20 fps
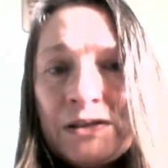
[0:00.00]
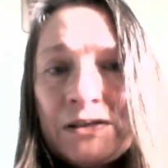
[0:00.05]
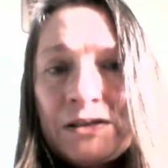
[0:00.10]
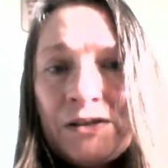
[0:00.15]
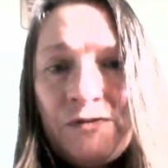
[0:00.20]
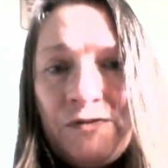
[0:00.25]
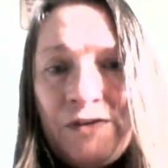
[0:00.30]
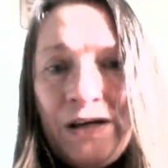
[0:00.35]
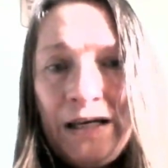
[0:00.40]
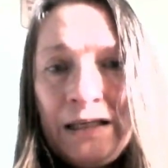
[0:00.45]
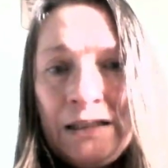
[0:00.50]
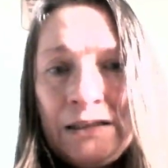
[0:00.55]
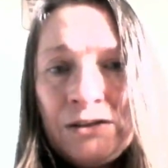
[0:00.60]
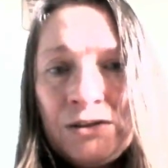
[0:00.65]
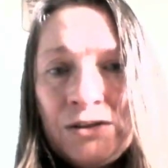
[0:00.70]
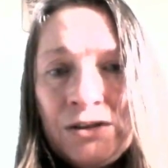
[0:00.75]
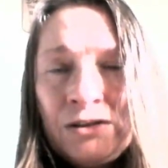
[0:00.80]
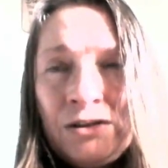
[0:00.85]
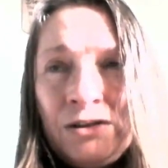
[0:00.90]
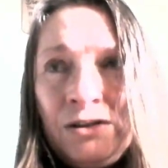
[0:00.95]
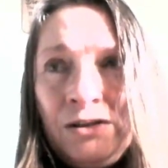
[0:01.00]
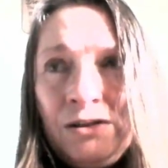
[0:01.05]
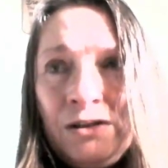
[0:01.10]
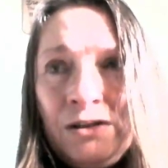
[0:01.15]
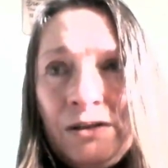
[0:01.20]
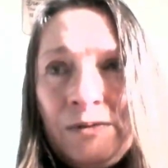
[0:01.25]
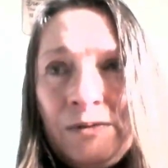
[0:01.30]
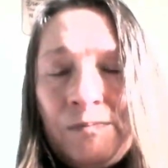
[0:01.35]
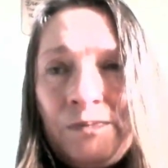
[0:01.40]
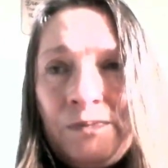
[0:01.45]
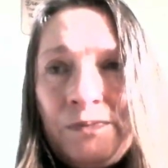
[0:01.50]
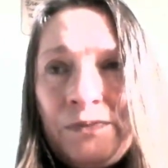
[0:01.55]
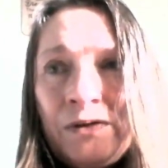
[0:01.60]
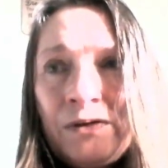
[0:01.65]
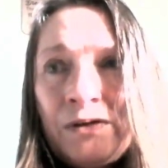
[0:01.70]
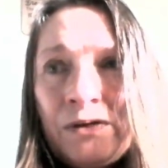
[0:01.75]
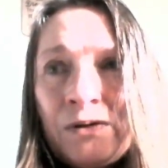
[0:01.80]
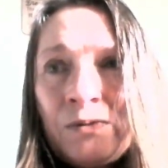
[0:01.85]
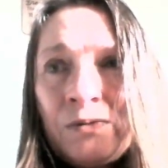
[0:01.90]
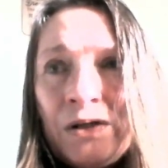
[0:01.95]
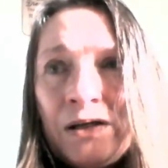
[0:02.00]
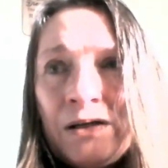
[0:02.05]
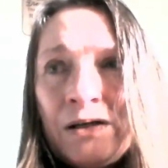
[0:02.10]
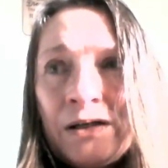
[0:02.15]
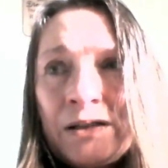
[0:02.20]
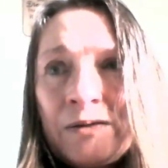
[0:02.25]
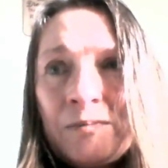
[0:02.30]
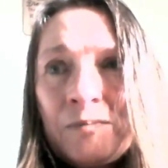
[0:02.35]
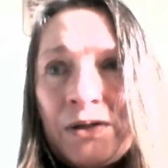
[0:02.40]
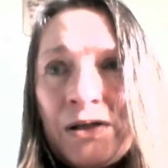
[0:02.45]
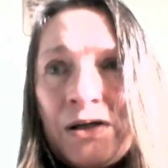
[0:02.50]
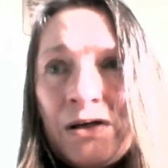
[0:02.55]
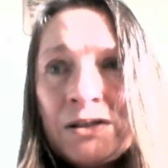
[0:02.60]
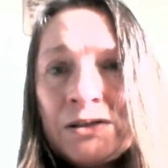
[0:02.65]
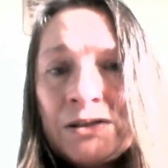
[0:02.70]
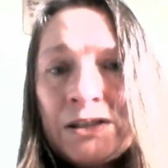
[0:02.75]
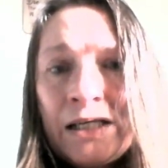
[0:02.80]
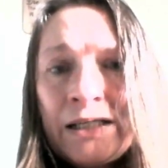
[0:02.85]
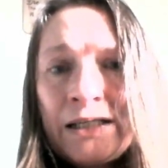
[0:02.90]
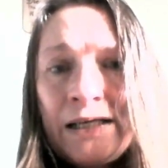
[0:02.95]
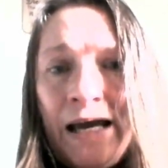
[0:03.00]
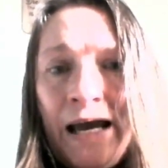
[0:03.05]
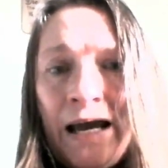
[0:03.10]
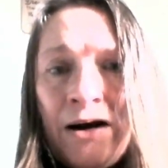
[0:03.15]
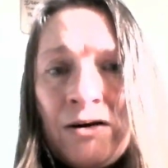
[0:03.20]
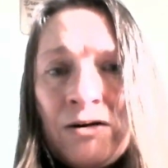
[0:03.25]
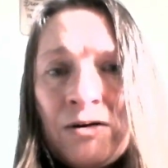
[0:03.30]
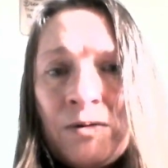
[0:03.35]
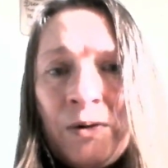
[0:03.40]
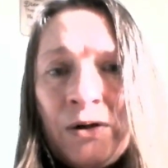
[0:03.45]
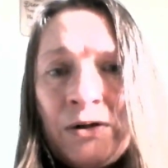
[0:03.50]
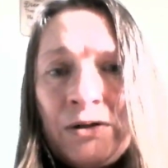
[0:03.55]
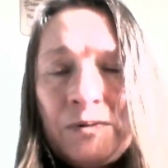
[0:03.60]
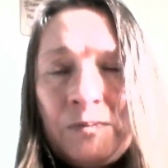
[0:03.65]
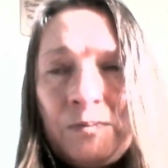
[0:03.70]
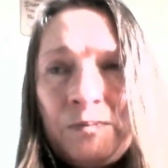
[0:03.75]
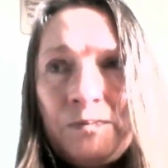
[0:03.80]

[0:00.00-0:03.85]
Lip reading: fit into, you know, that because I care about